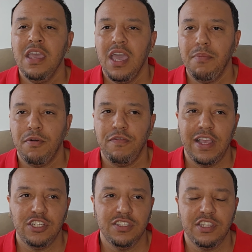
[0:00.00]
and
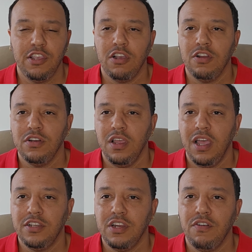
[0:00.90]
professions and younger
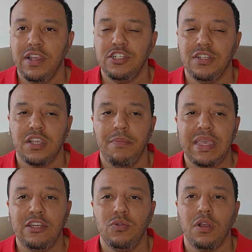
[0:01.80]
generation coming
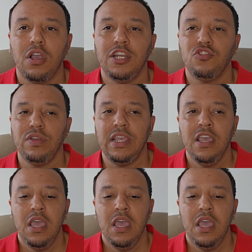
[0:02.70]
into our country,